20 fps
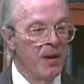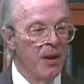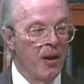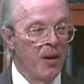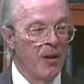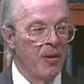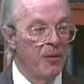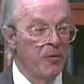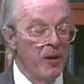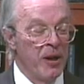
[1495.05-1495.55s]

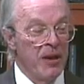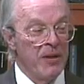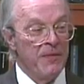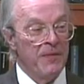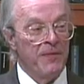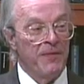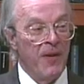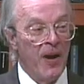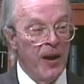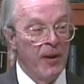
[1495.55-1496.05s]
are there any
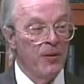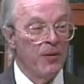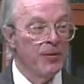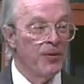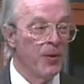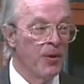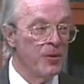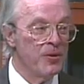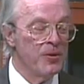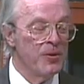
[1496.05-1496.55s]
final
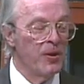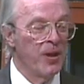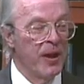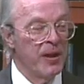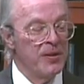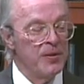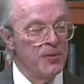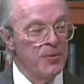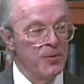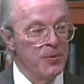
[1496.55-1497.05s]
thoughts you'd
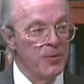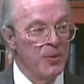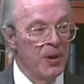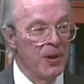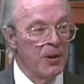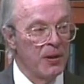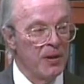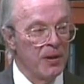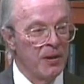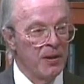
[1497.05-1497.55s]
like
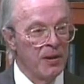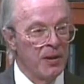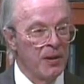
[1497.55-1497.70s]
to